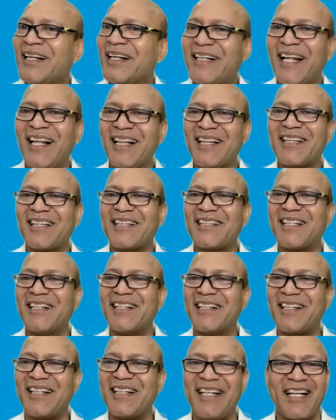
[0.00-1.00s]
till
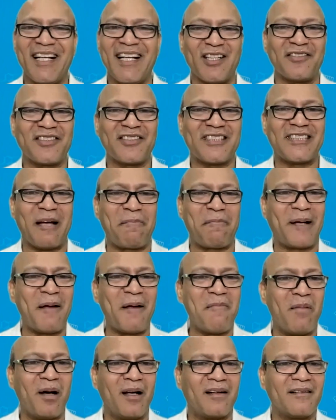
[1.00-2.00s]
30th of
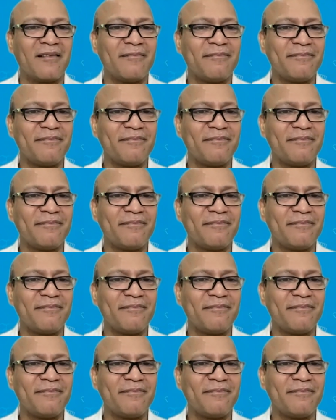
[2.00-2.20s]
September?